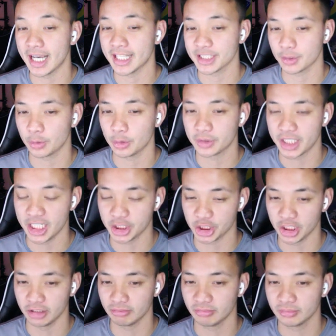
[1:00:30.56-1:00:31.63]
as a
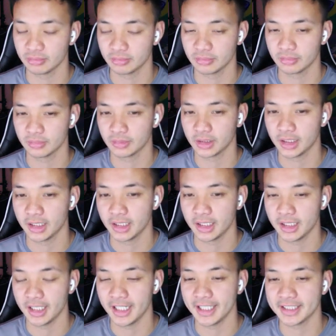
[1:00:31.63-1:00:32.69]
rotation
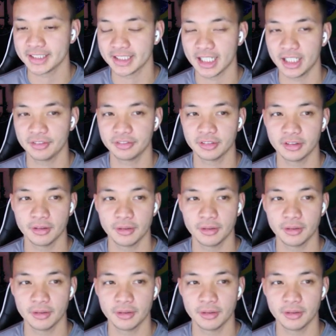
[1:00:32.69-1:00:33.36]
instead of